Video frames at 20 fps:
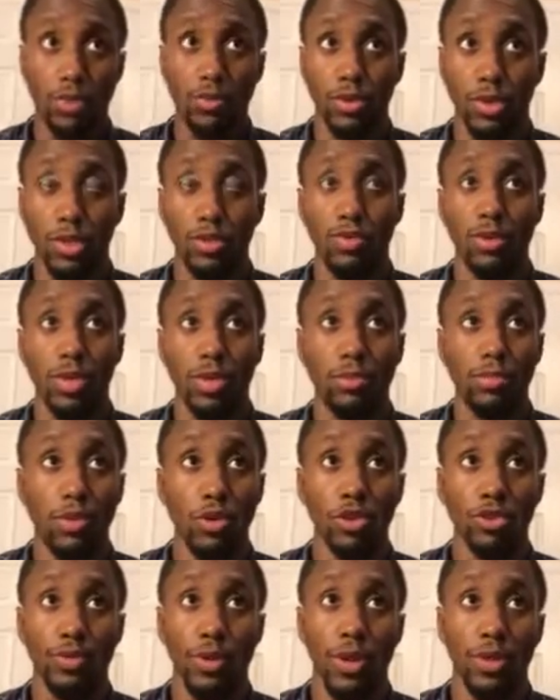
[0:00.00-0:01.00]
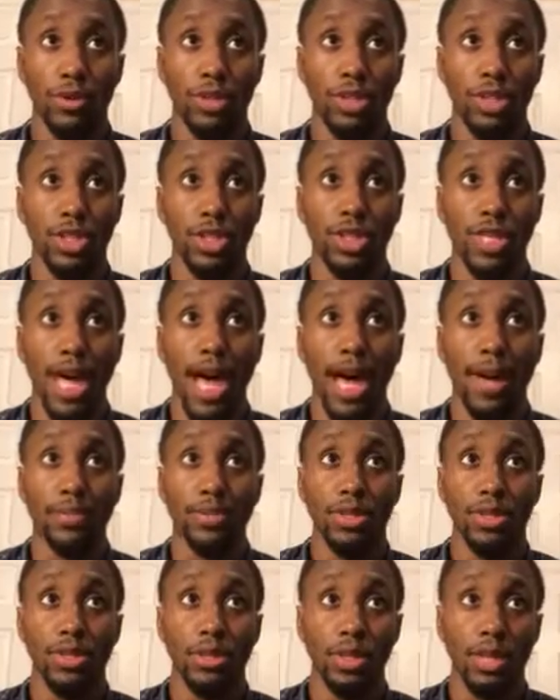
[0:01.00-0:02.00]
which is what most politicians
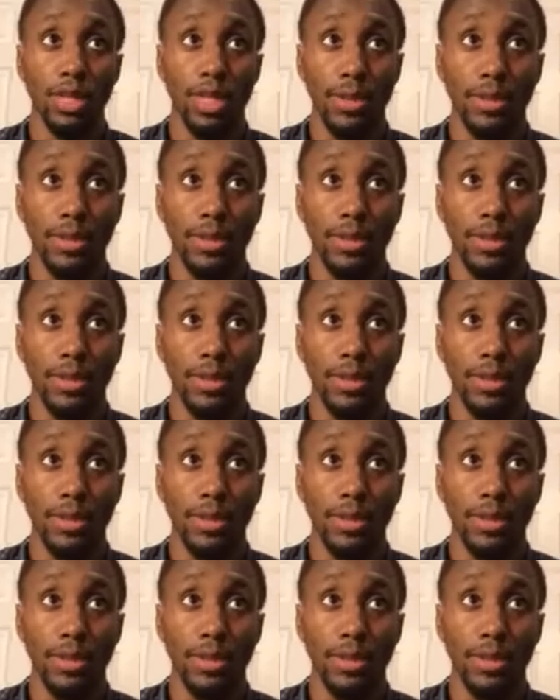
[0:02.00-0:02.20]
absolutely.